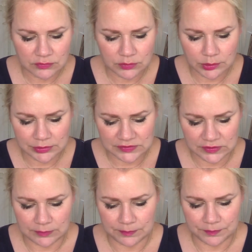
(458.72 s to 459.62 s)
we'll
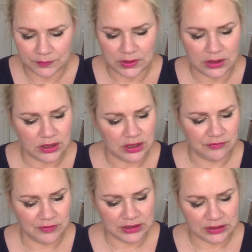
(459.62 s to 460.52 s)
see.
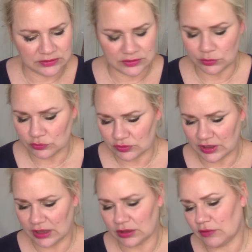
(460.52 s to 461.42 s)
If I get those
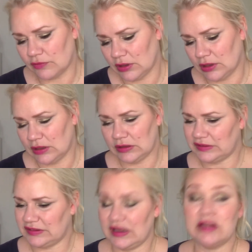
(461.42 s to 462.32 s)
kind of
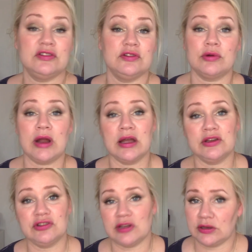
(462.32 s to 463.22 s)
set your
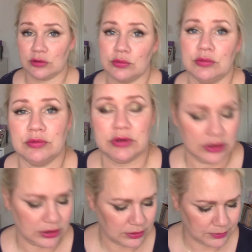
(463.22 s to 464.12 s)
eyeshadow
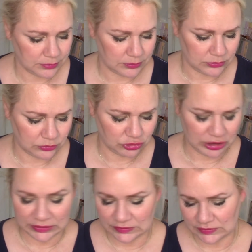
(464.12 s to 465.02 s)

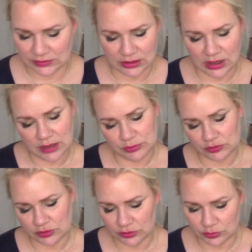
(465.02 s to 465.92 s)
shades, I'm not
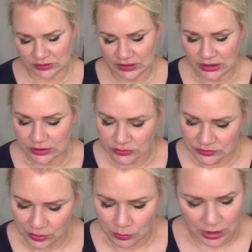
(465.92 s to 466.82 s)
going to do it.
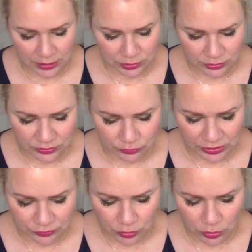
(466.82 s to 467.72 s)
So I'm going to
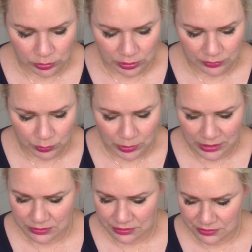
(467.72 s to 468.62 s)
re-roll
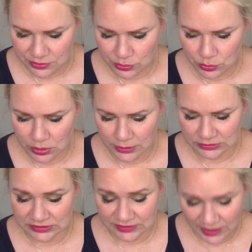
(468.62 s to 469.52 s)
1 through
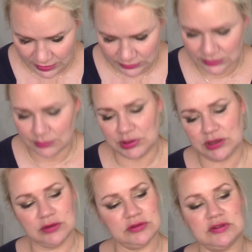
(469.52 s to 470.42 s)
10,
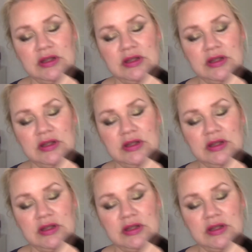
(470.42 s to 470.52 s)
because